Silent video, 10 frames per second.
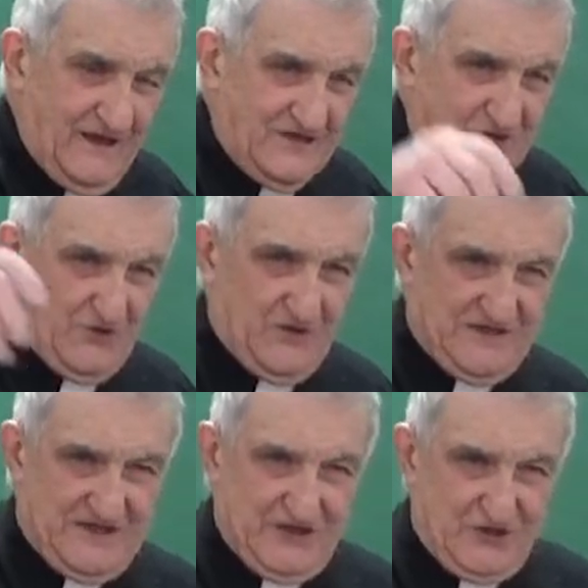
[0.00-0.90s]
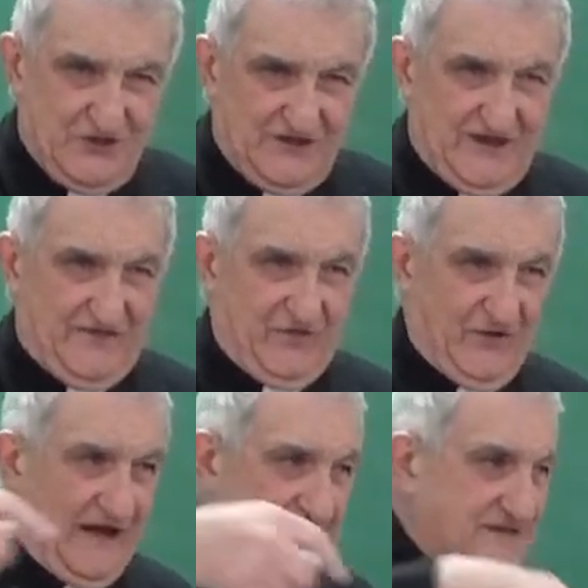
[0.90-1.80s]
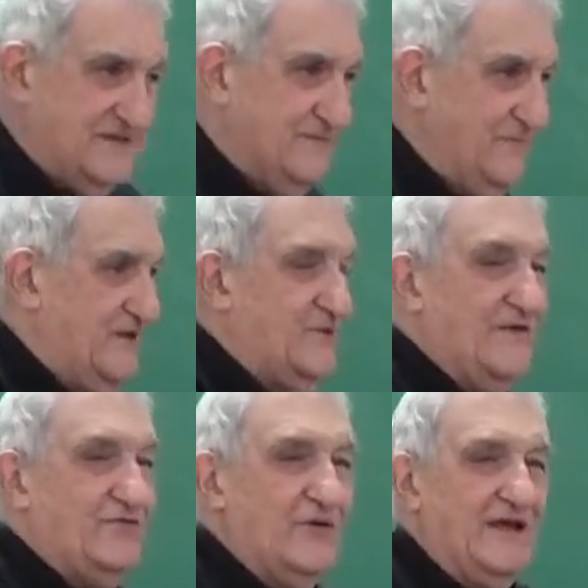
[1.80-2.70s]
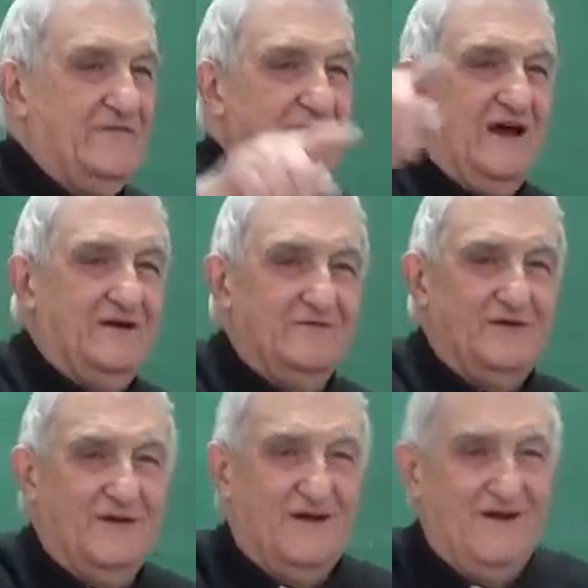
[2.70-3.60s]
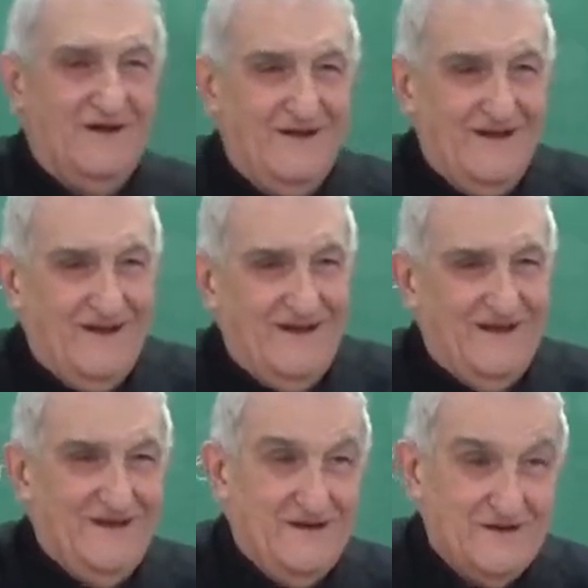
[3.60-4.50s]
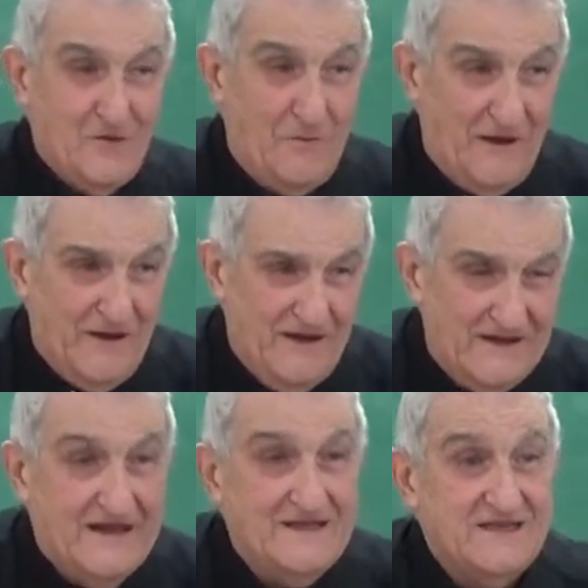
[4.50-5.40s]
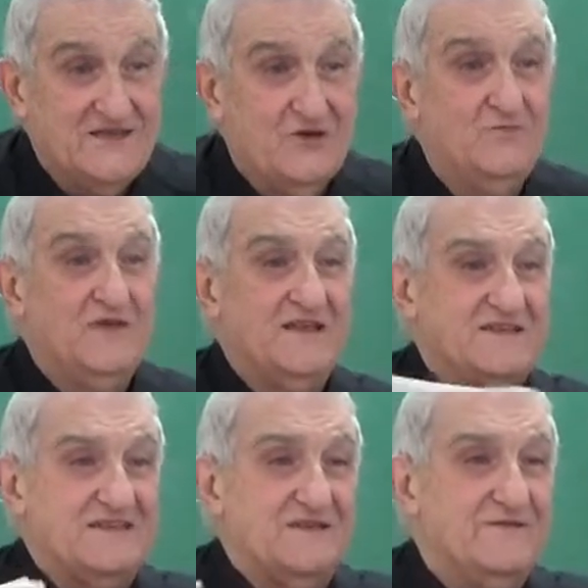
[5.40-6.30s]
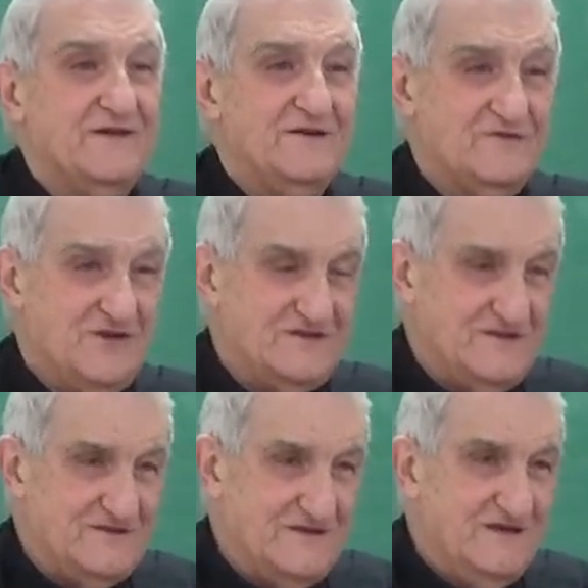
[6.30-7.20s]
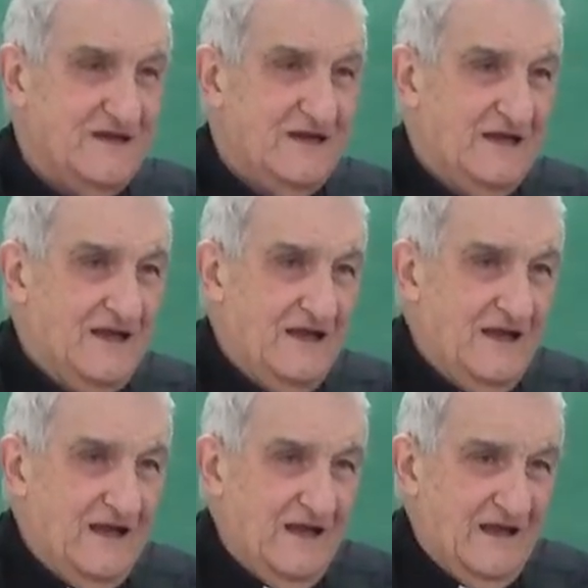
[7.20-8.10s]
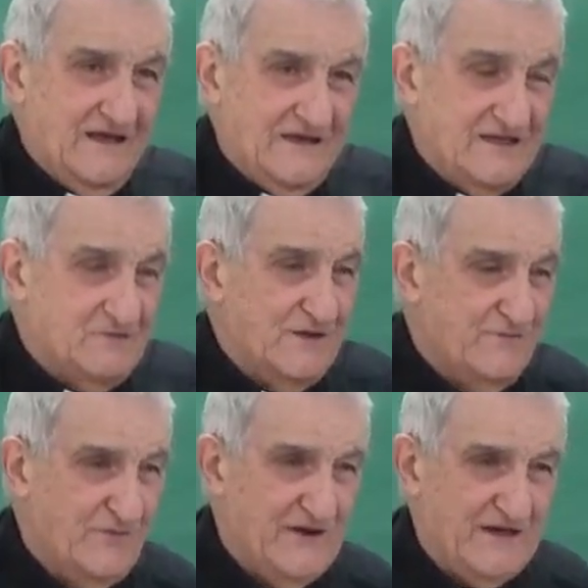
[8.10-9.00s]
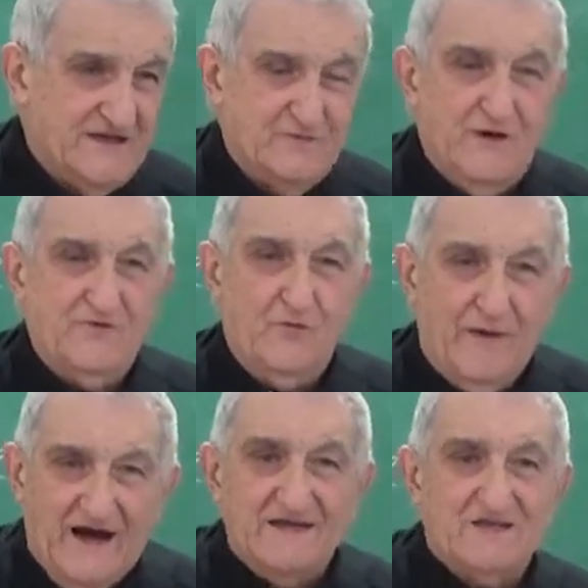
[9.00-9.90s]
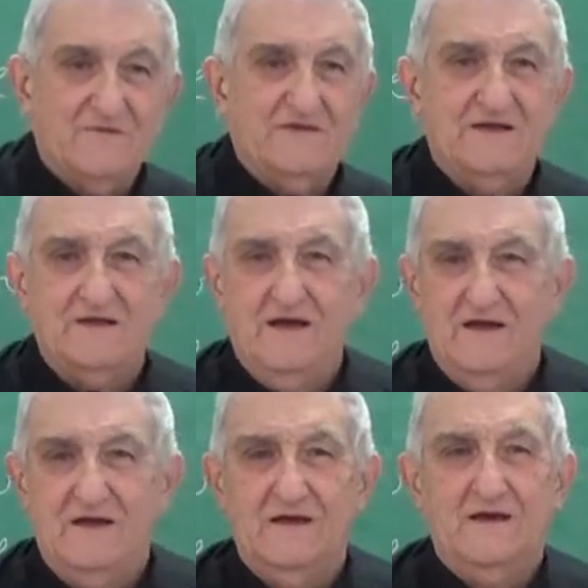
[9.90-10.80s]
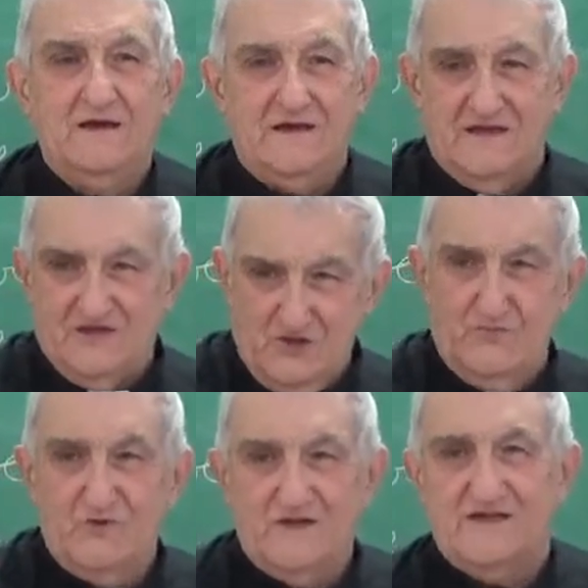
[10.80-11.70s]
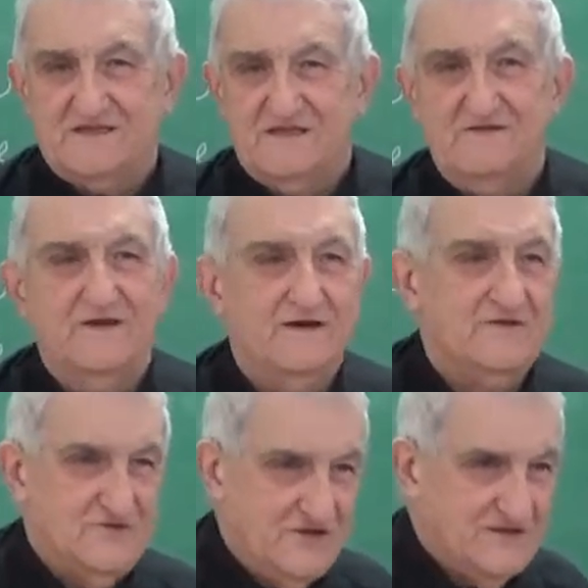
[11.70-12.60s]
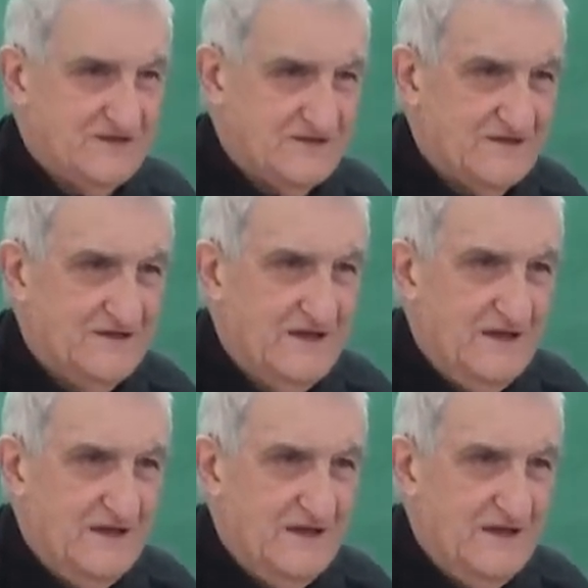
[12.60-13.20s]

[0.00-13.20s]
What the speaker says: So the station gave you gas. What you have to give now? To pay. That is commutative justice. Huh? It is what we practice. When you buy something, it is commutative justice. Huh?